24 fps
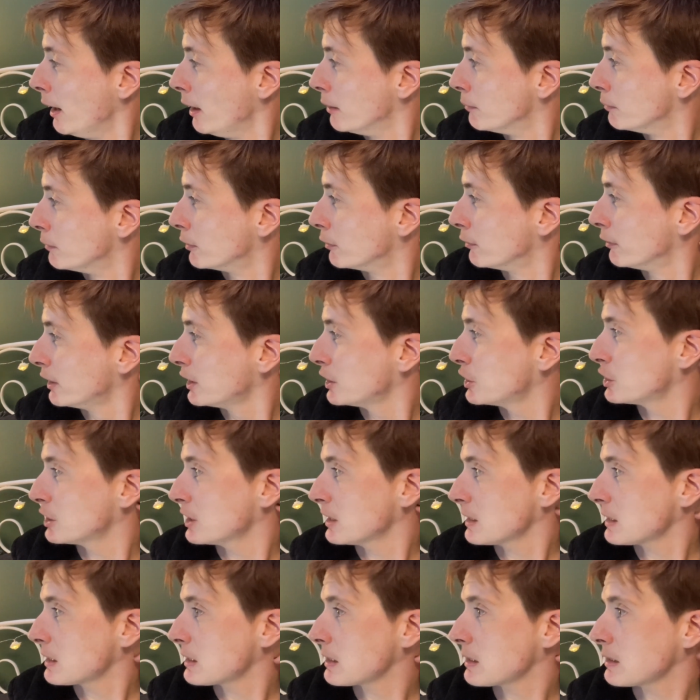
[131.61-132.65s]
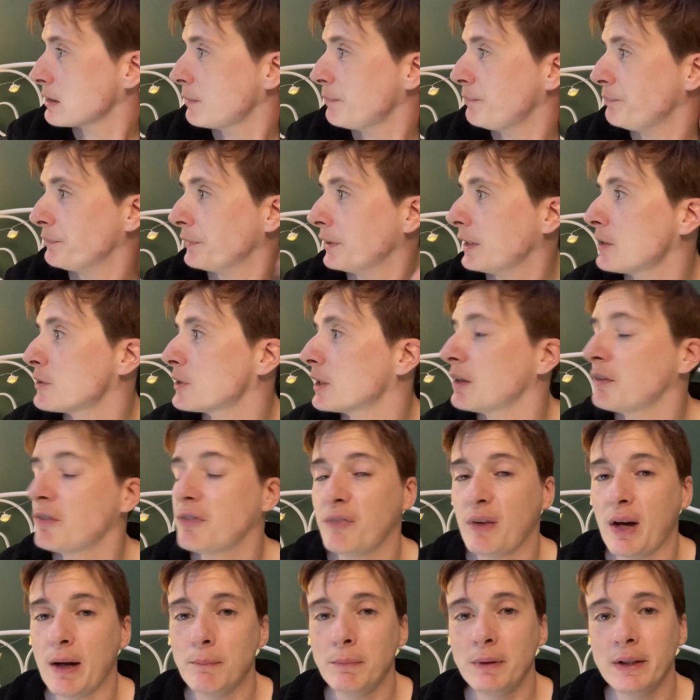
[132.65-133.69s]
Mauritius because I have
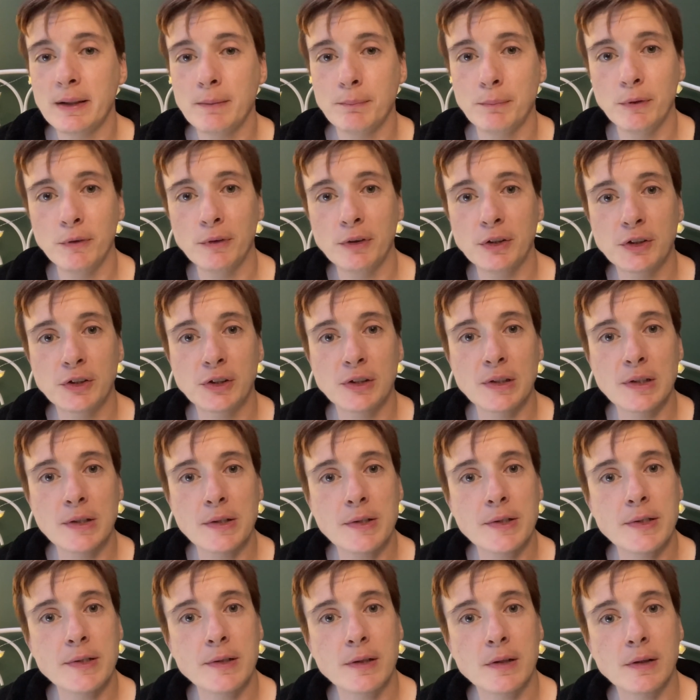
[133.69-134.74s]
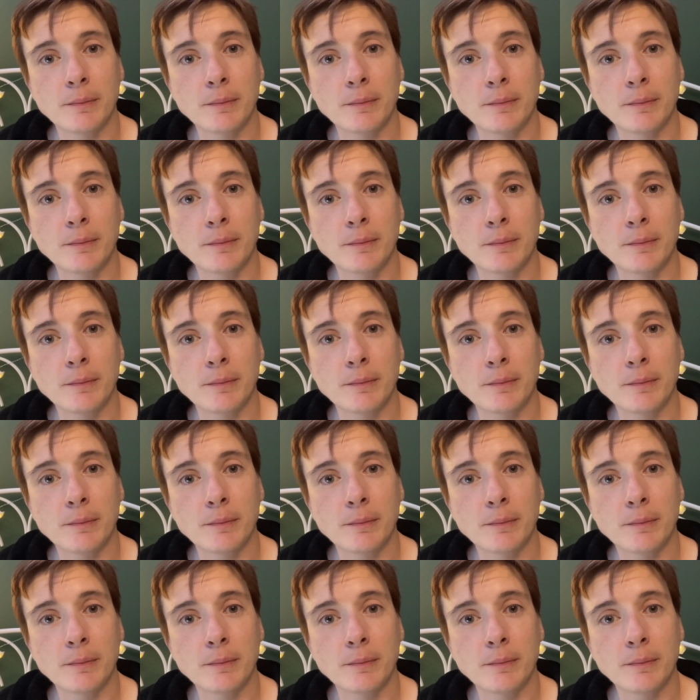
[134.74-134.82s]
family in Mauritius.